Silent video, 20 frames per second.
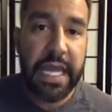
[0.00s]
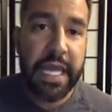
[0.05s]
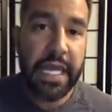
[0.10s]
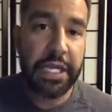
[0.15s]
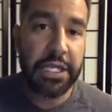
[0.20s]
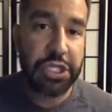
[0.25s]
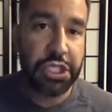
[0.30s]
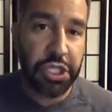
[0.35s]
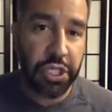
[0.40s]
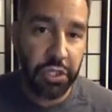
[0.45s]

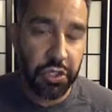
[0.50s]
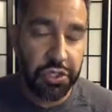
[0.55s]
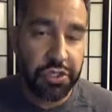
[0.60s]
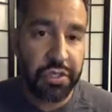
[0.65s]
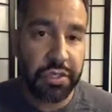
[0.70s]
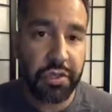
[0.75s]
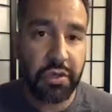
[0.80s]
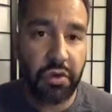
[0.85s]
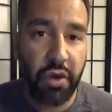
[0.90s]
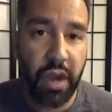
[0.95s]
in
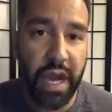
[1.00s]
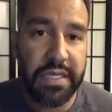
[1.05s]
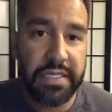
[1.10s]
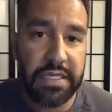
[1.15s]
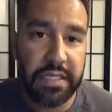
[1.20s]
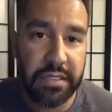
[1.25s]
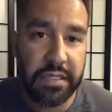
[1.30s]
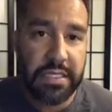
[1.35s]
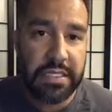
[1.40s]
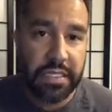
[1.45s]
children
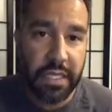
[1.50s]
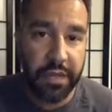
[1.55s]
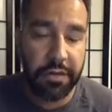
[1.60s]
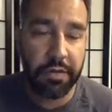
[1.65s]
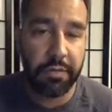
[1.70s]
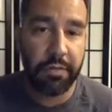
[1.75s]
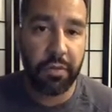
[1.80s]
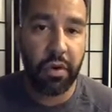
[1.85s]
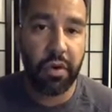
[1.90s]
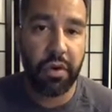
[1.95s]
crossing the
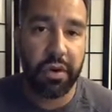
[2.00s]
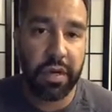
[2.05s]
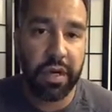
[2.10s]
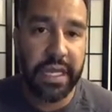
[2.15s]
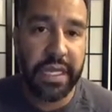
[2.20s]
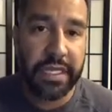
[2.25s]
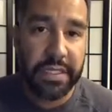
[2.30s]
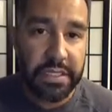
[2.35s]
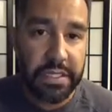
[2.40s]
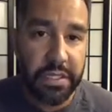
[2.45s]
southern border
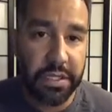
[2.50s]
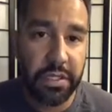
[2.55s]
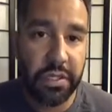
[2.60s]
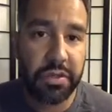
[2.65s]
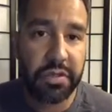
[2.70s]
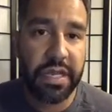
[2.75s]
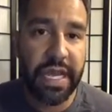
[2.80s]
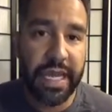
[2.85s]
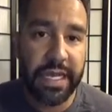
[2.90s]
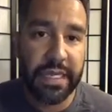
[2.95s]
into the
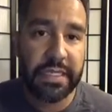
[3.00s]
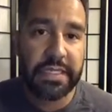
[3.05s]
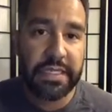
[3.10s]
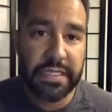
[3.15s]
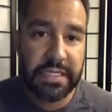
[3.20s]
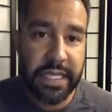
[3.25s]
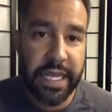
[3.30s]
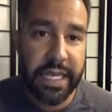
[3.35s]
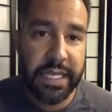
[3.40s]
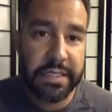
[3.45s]
United
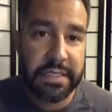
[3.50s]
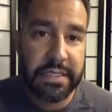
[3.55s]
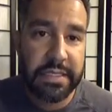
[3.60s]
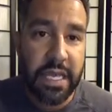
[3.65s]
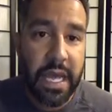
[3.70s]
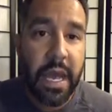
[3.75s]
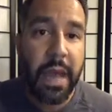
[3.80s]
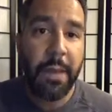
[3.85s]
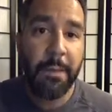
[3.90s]
States